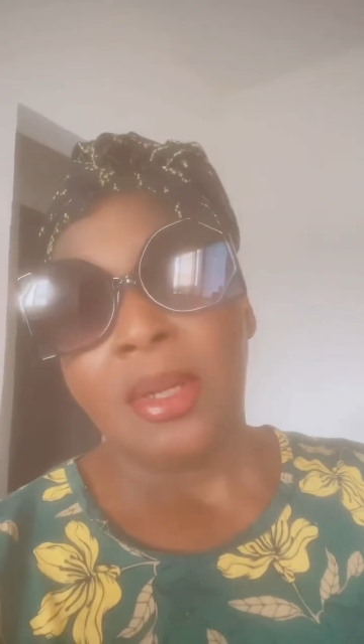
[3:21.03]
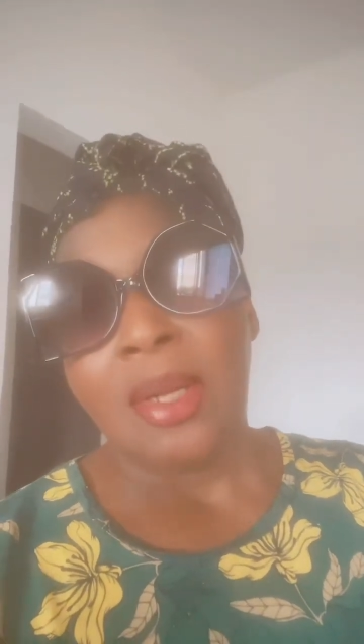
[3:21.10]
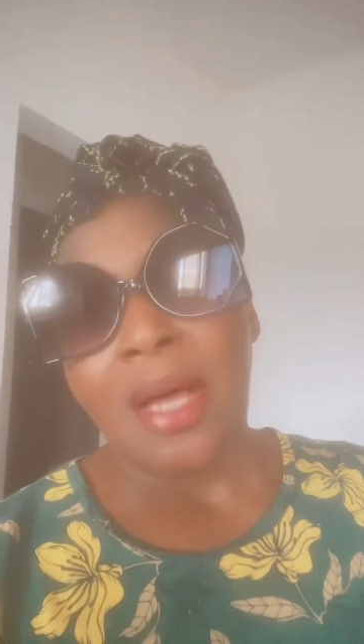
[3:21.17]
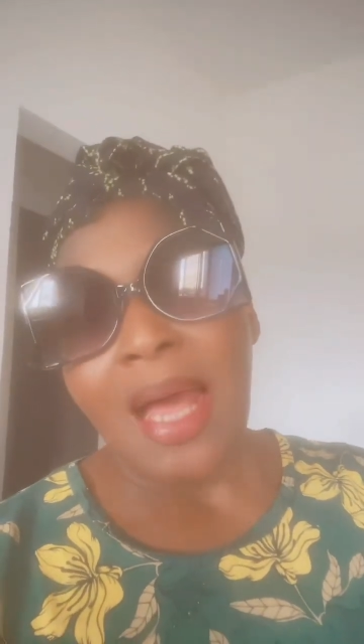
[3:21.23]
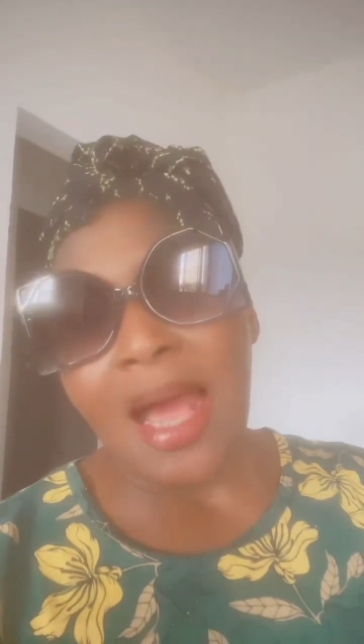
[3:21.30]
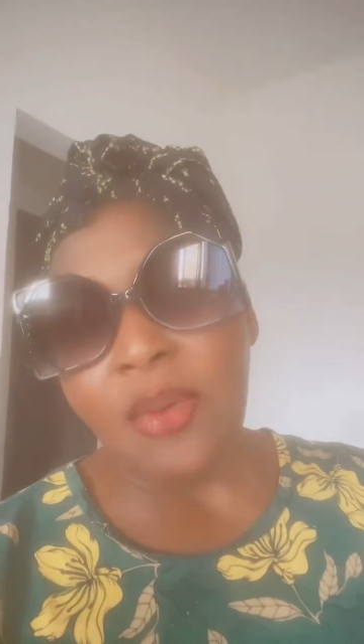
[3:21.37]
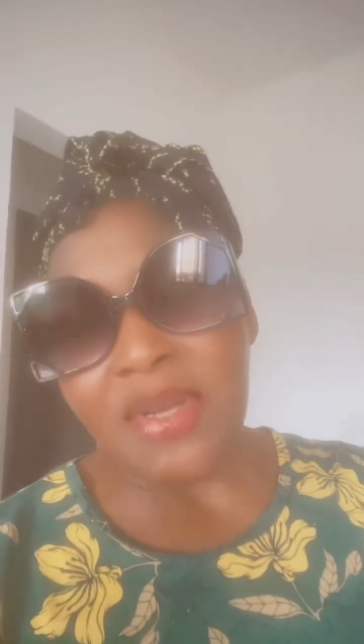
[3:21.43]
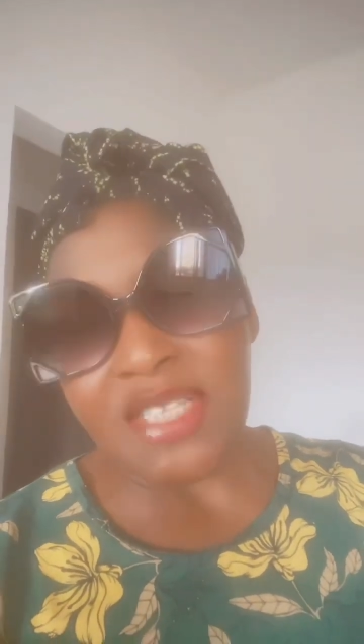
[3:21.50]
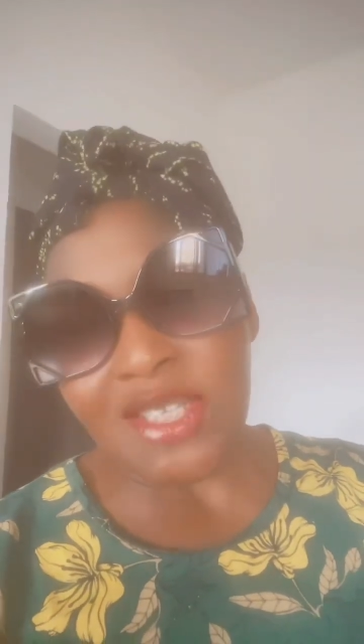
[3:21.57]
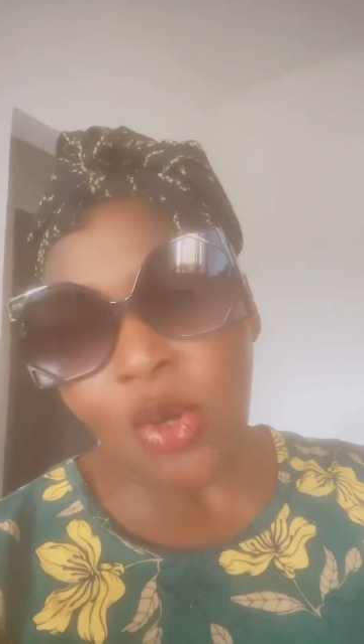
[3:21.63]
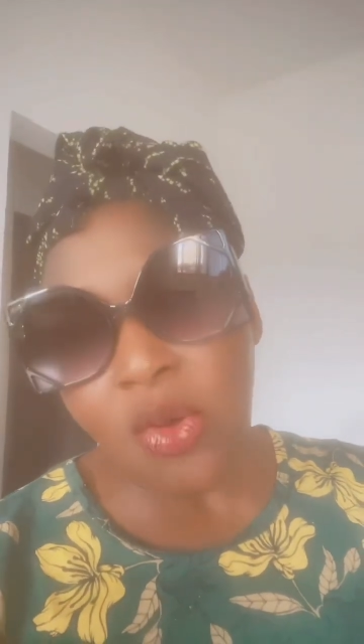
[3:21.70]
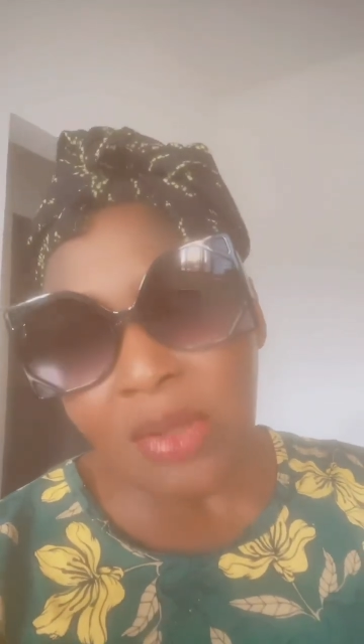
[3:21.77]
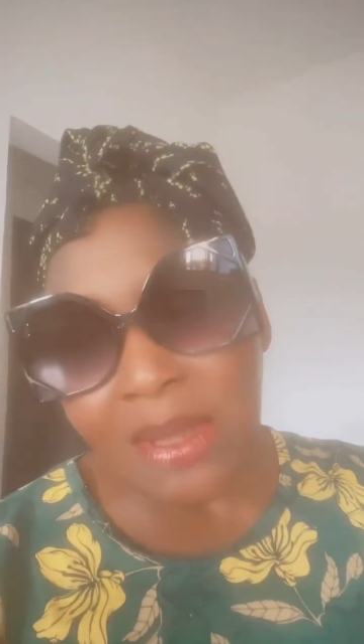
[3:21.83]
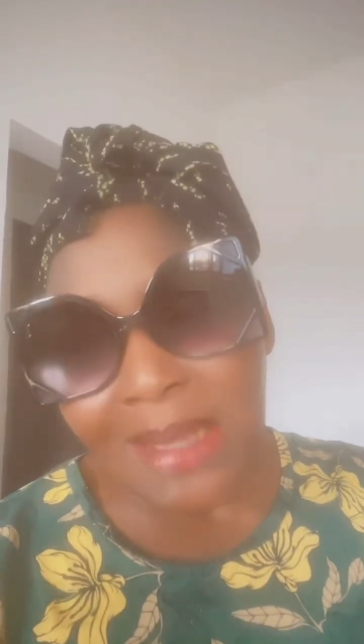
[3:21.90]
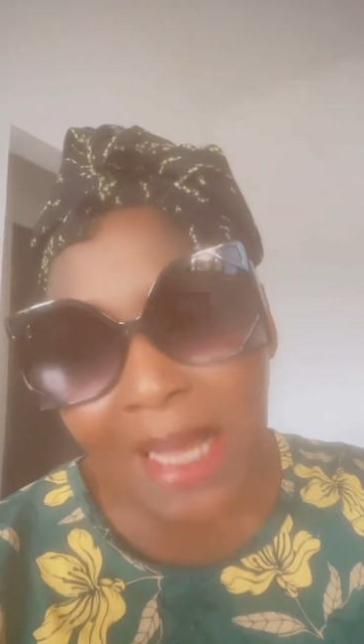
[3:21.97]
how it's
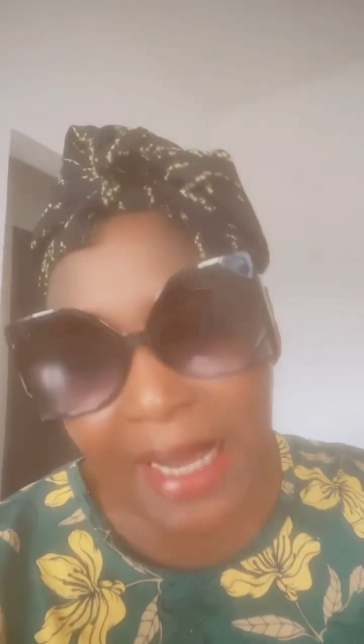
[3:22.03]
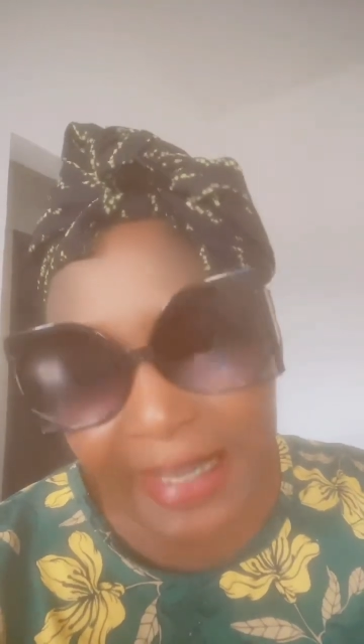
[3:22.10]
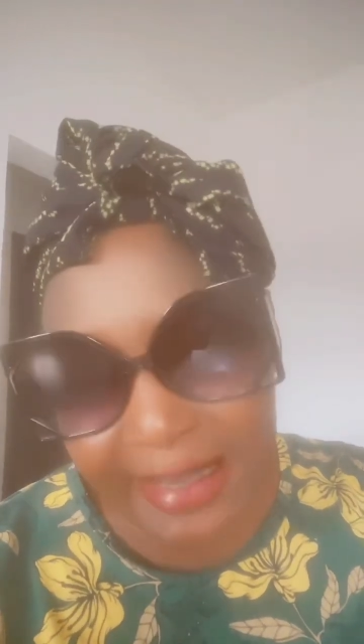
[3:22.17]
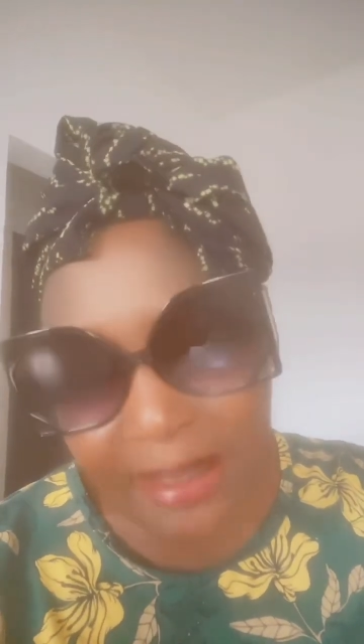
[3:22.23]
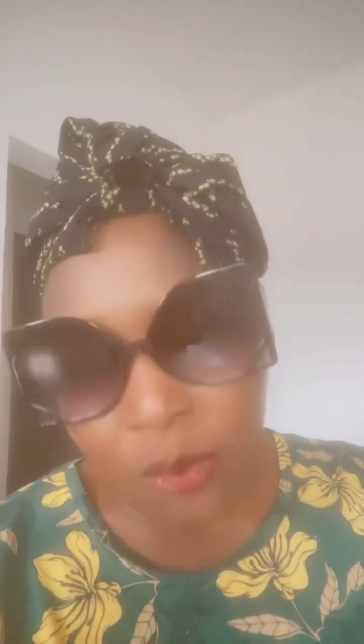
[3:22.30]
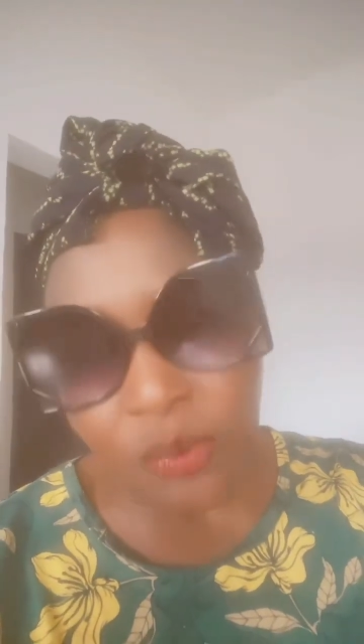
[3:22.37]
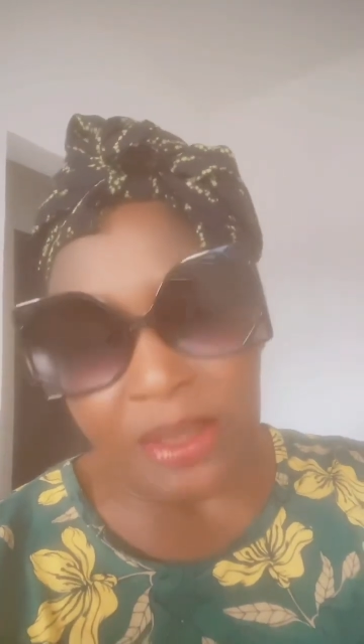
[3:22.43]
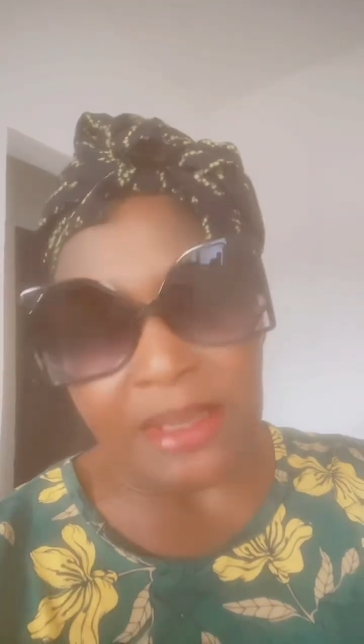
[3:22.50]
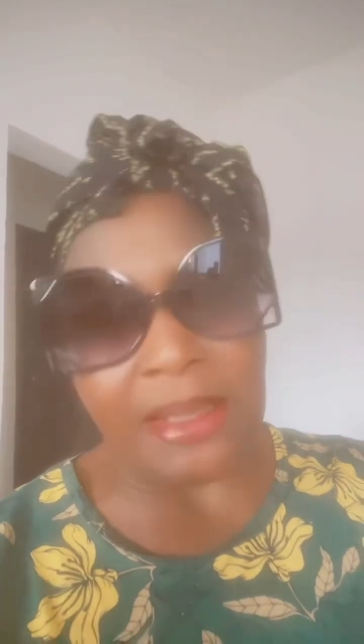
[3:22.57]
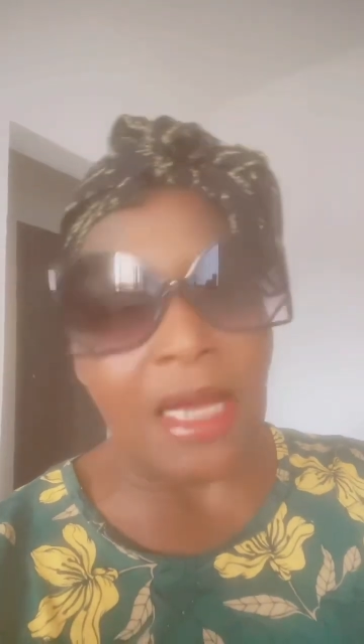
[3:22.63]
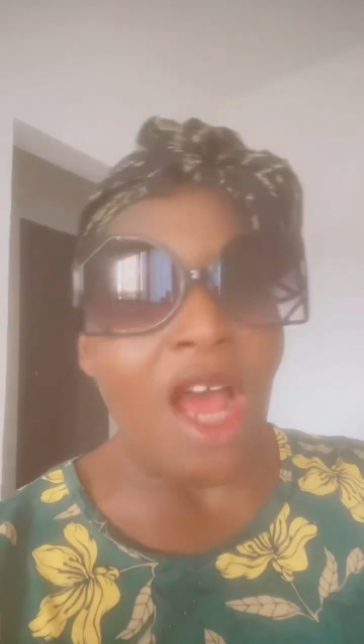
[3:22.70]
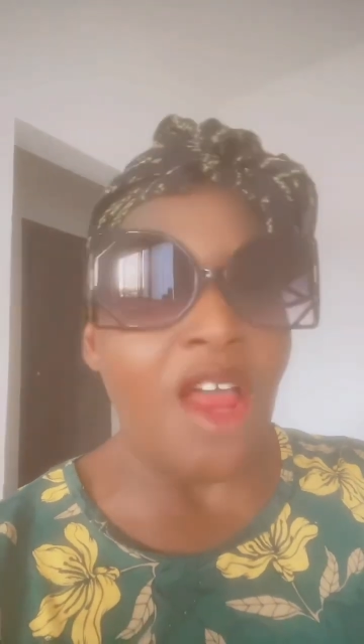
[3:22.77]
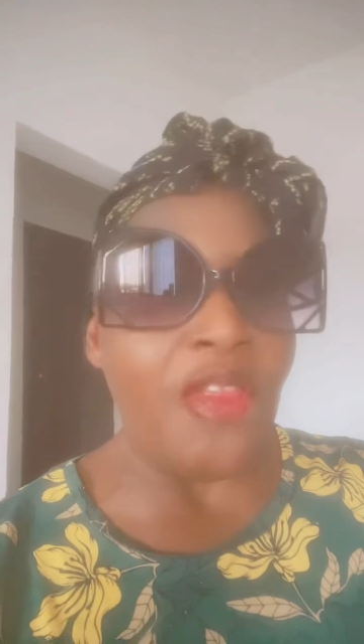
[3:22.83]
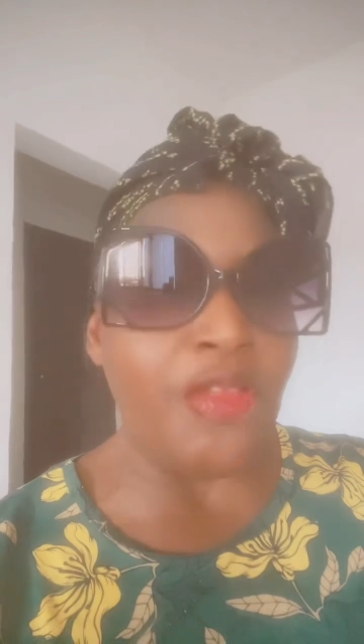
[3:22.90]
colliding with